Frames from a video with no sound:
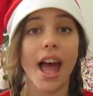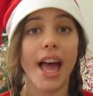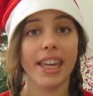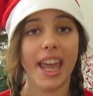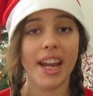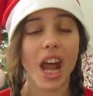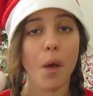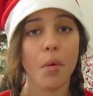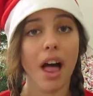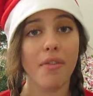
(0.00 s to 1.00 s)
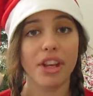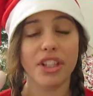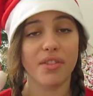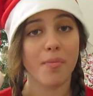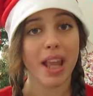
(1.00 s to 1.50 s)
Again, I will have the
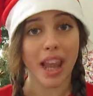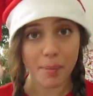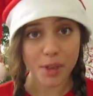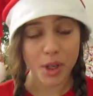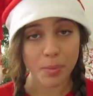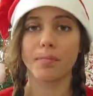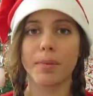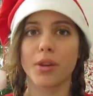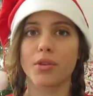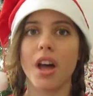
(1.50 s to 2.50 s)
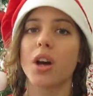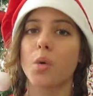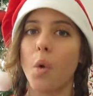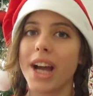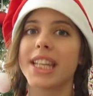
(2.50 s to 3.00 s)
use of my laptop because there are
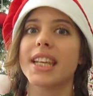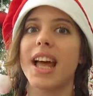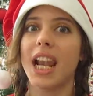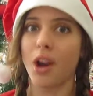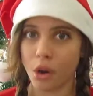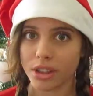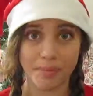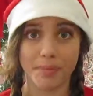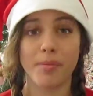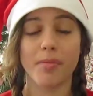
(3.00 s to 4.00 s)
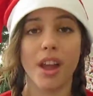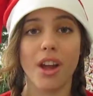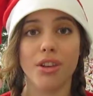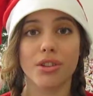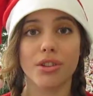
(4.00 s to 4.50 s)
quite a lot.
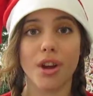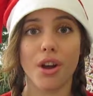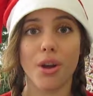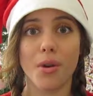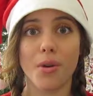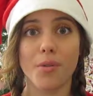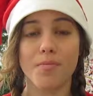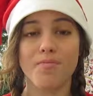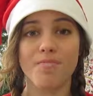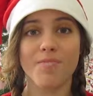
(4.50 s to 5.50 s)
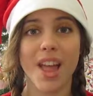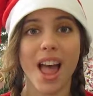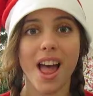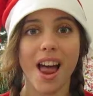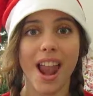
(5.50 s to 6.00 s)
So
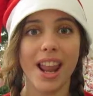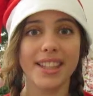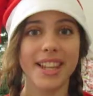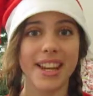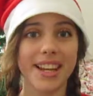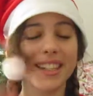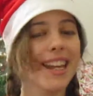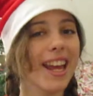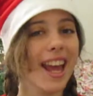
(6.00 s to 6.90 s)
let's hit it!